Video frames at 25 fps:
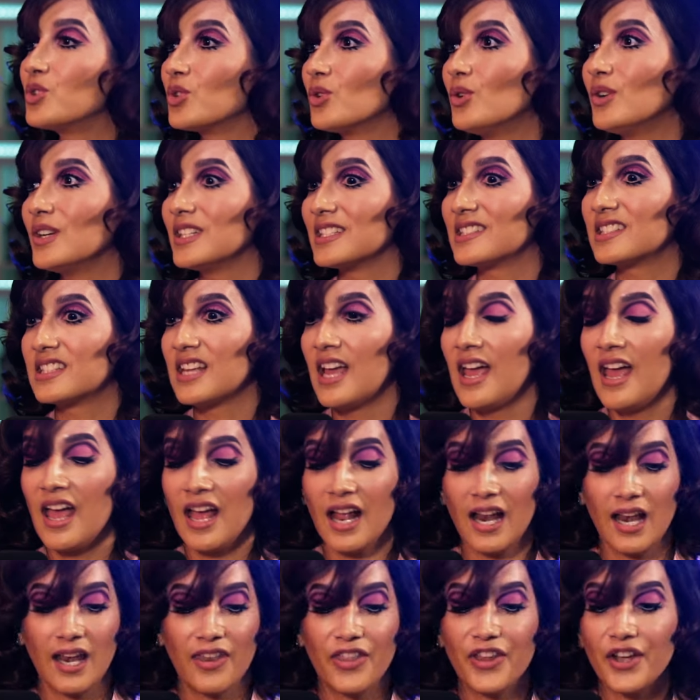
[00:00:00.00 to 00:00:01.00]
choice.
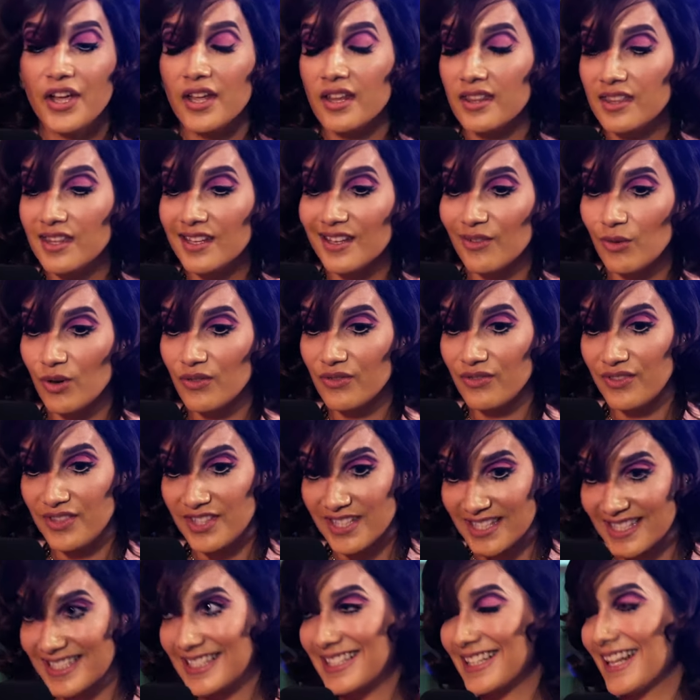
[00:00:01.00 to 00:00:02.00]
The
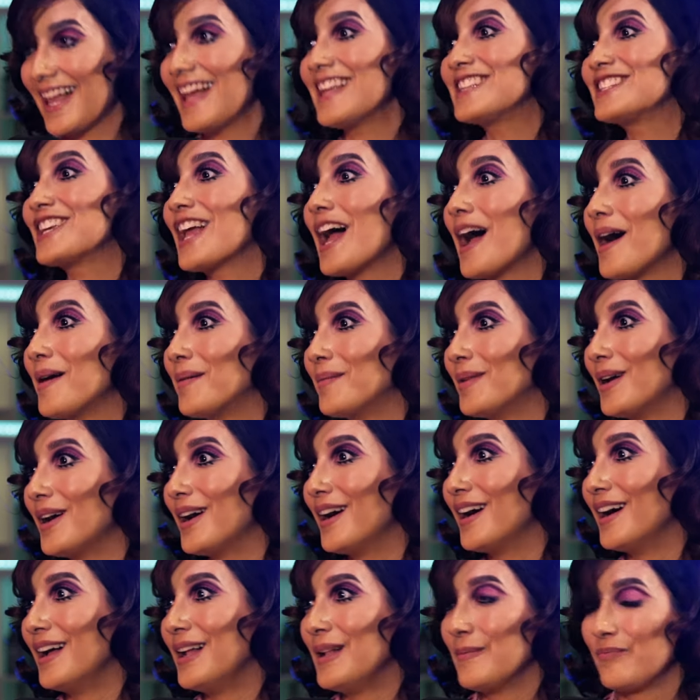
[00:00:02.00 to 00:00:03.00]

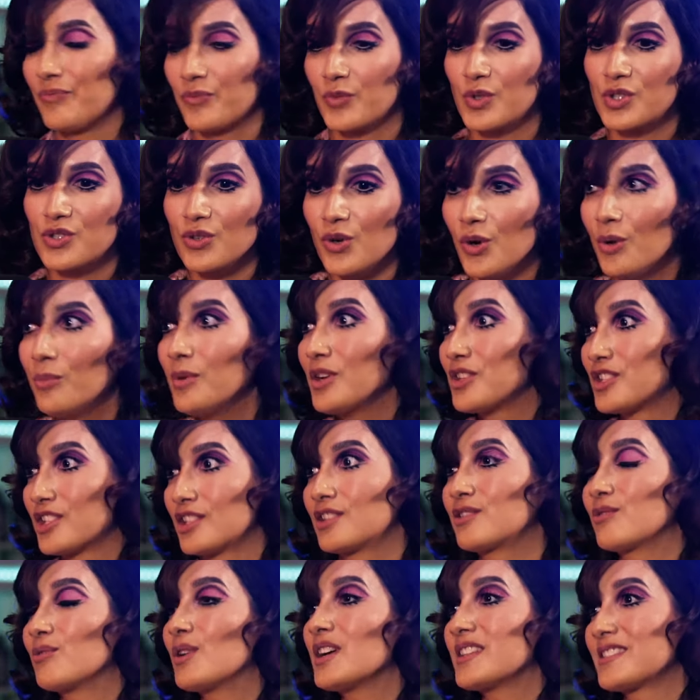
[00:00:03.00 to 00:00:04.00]
sledgehammer was
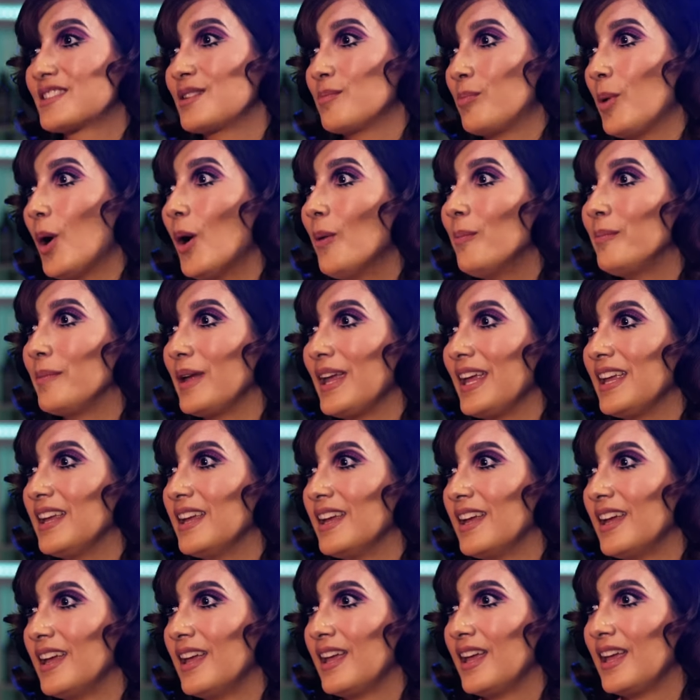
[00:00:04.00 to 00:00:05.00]
almost thrust upon
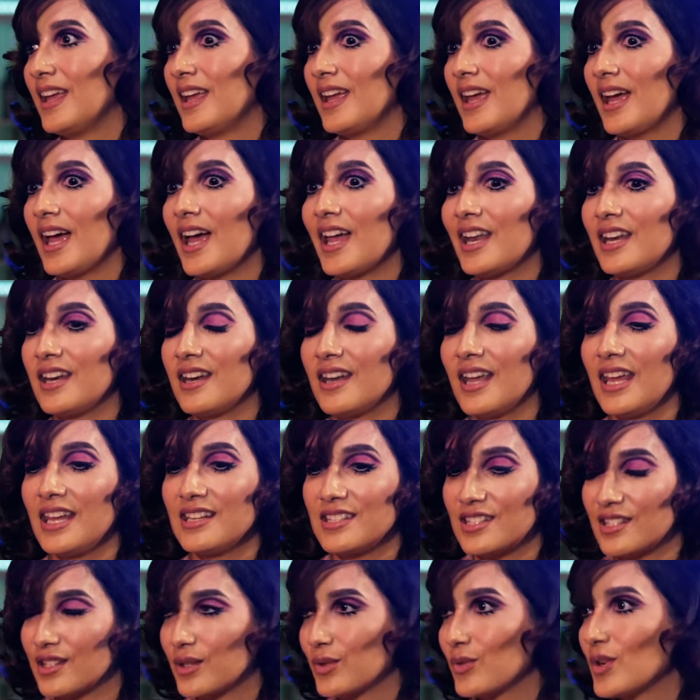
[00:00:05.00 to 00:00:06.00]
me. And
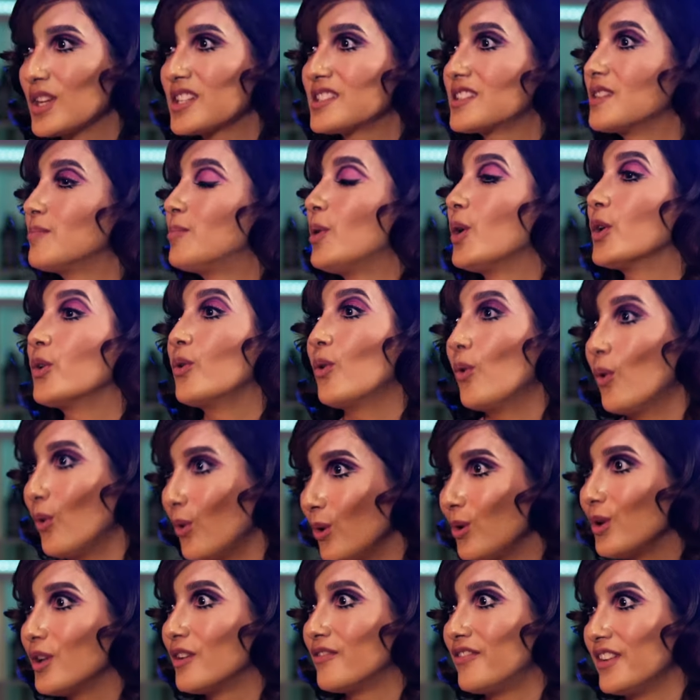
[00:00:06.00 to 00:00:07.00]
it's thrust upon
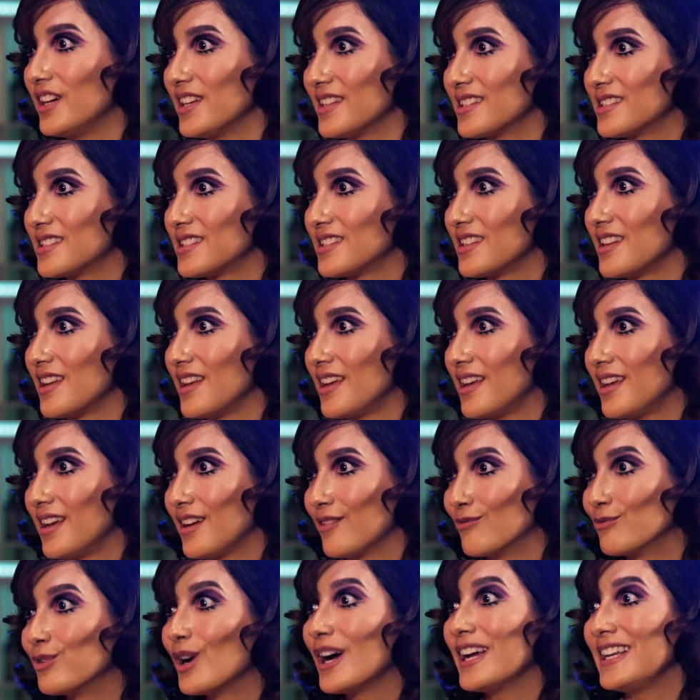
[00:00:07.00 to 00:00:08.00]
all of us
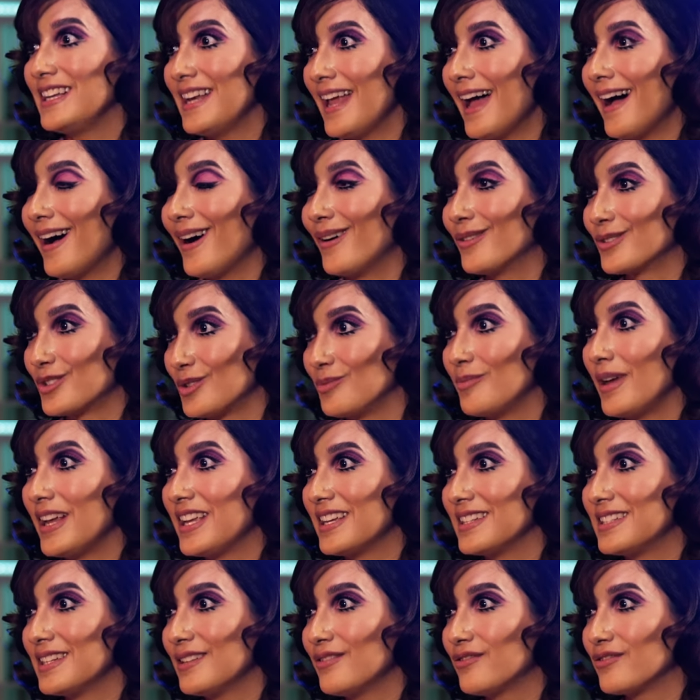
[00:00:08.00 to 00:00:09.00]
right now to
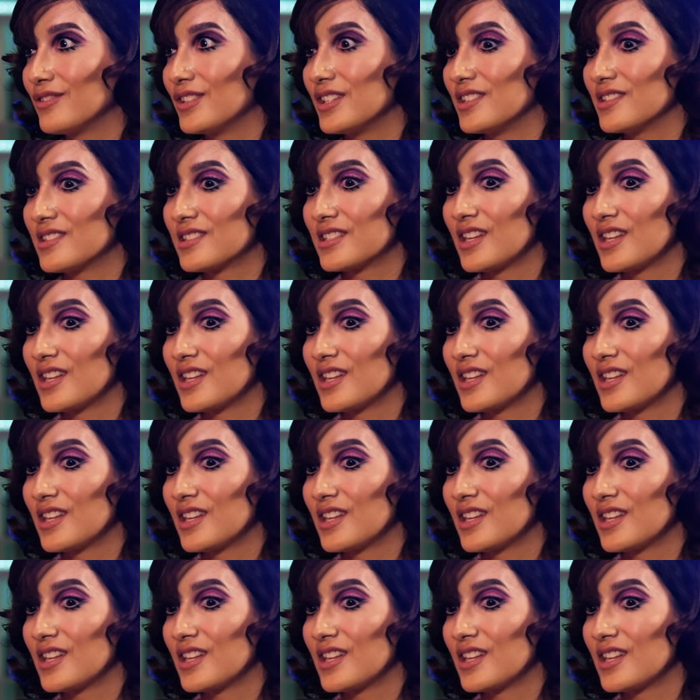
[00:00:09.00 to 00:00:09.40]
make a difference.